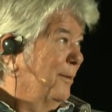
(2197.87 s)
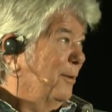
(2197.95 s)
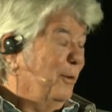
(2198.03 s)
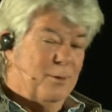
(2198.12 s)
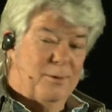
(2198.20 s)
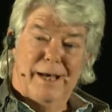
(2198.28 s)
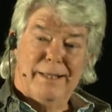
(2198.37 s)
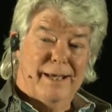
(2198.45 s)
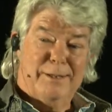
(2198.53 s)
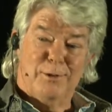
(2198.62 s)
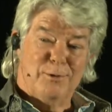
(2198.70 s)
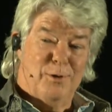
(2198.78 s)
you know. I
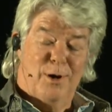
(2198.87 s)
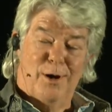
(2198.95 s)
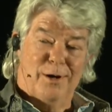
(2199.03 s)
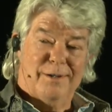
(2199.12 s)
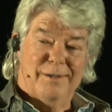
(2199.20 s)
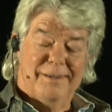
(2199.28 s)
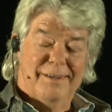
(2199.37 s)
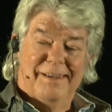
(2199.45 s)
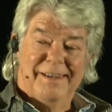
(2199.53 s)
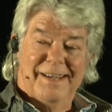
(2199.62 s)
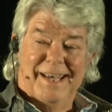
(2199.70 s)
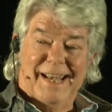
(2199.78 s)
like to talk,
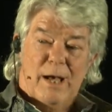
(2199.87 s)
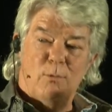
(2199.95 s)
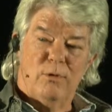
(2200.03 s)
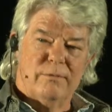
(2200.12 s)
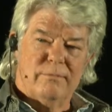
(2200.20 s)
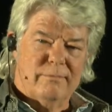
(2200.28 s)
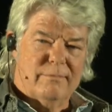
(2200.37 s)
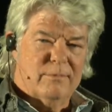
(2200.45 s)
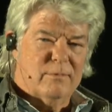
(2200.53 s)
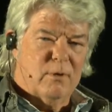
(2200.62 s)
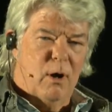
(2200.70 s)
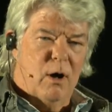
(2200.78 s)
and I will
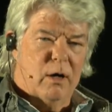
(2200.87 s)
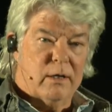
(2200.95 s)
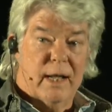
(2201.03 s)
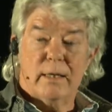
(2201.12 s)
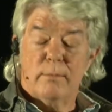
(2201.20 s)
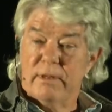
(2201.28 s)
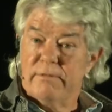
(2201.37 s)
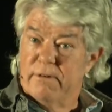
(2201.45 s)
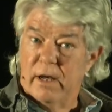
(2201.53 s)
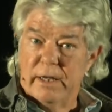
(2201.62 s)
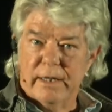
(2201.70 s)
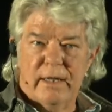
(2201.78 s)
talk and I can be
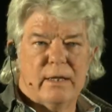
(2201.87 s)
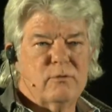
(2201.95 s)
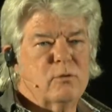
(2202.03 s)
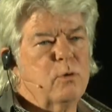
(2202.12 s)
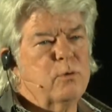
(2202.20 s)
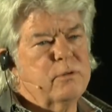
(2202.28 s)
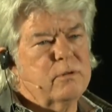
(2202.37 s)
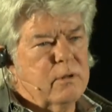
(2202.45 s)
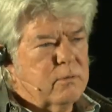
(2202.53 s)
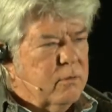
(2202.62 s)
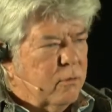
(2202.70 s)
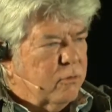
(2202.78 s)
funny, and so
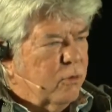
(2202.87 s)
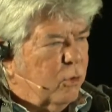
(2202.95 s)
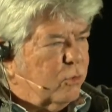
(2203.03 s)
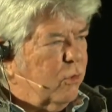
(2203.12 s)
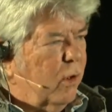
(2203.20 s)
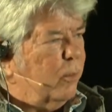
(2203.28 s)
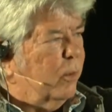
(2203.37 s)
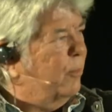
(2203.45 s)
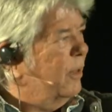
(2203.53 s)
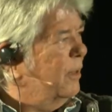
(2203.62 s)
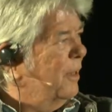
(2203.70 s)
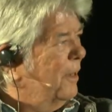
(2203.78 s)
there's no trouble.
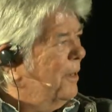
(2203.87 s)
But